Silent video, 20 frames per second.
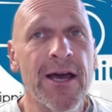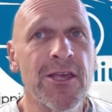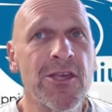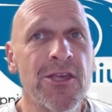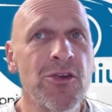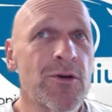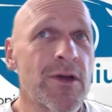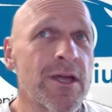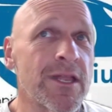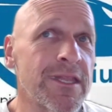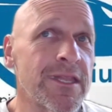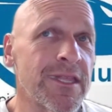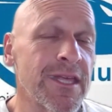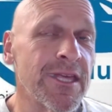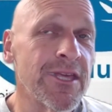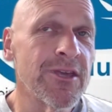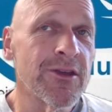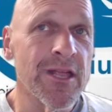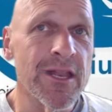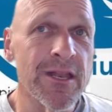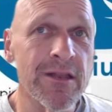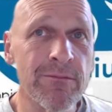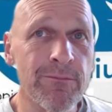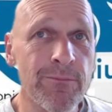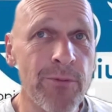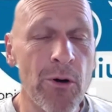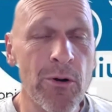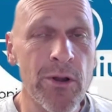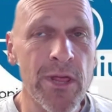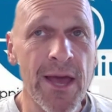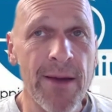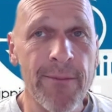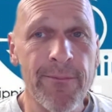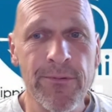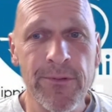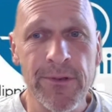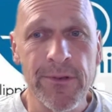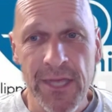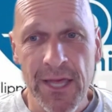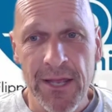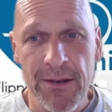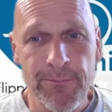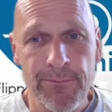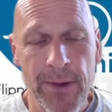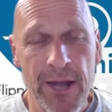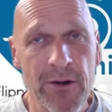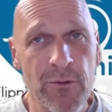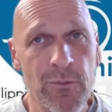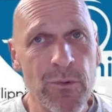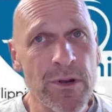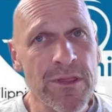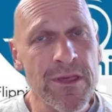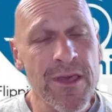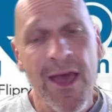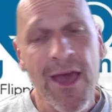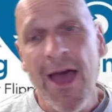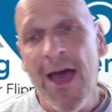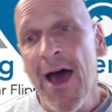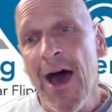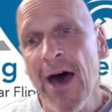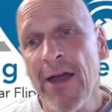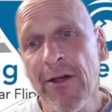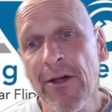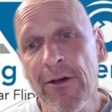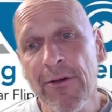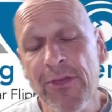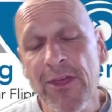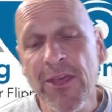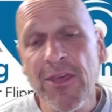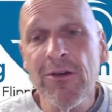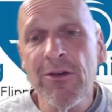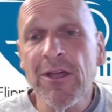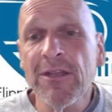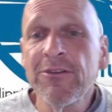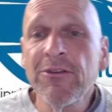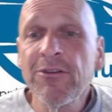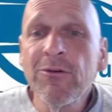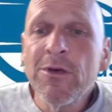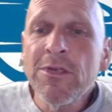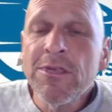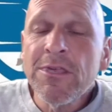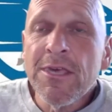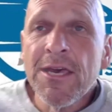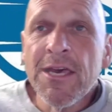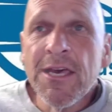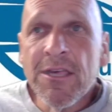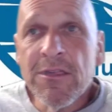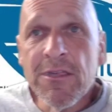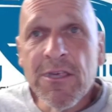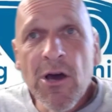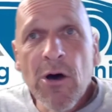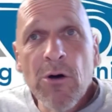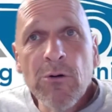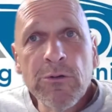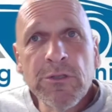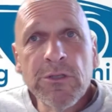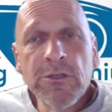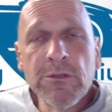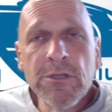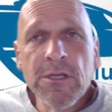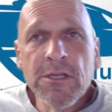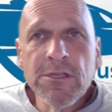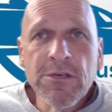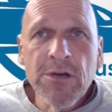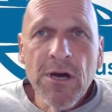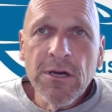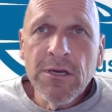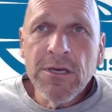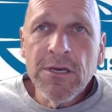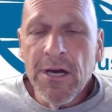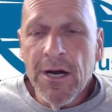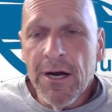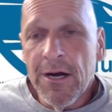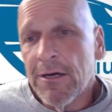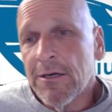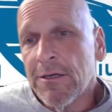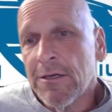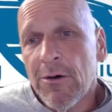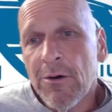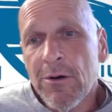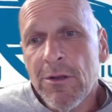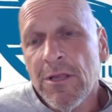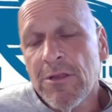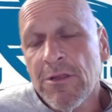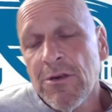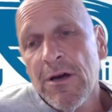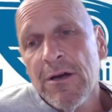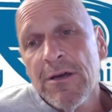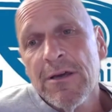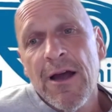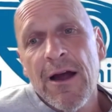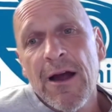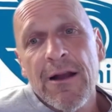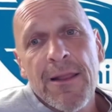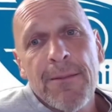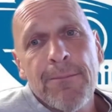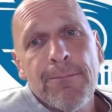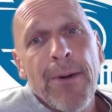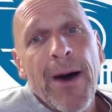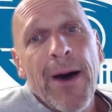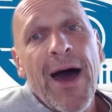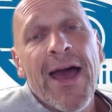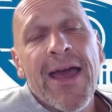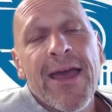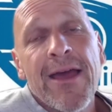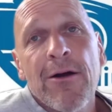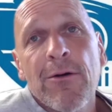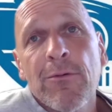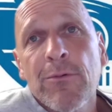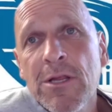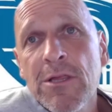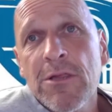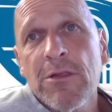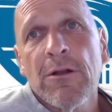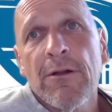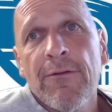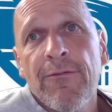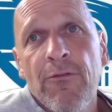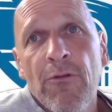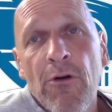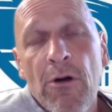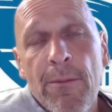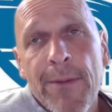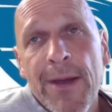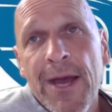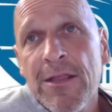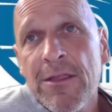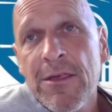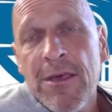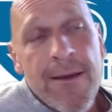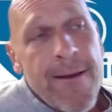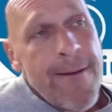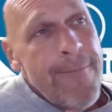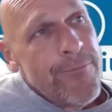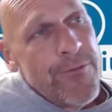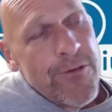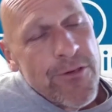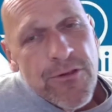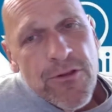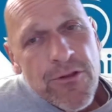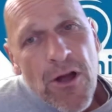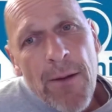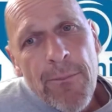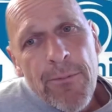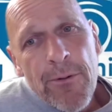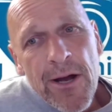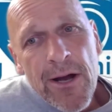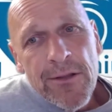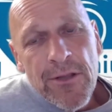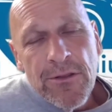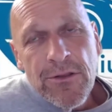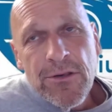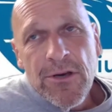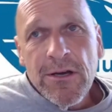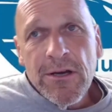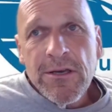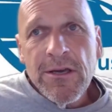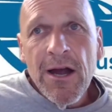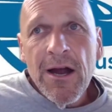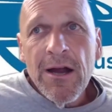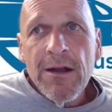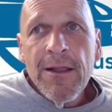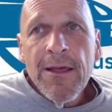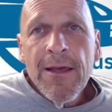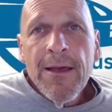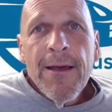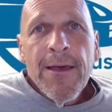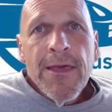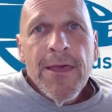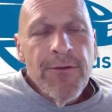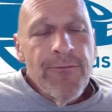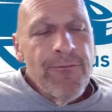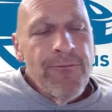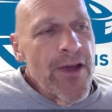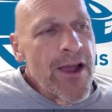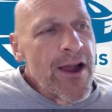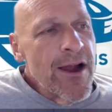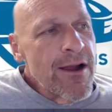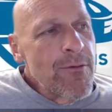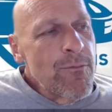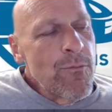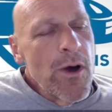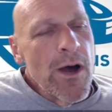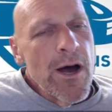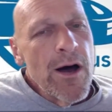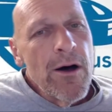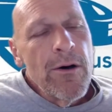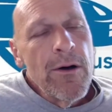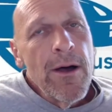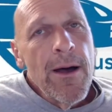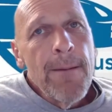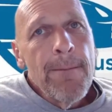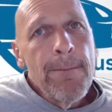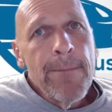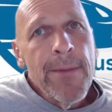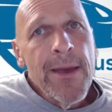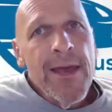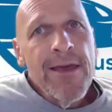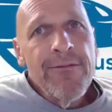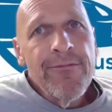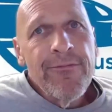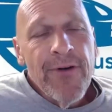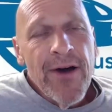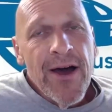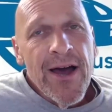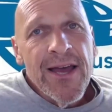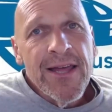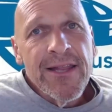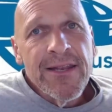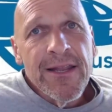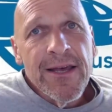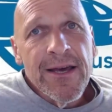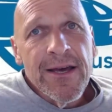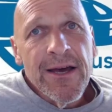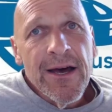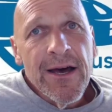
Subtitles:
you can pony up and get better ones. Another thing you can do is go to the junkyard. Go to the junkyard and buy original floor mats. You stomp around the junkyard, you very well may find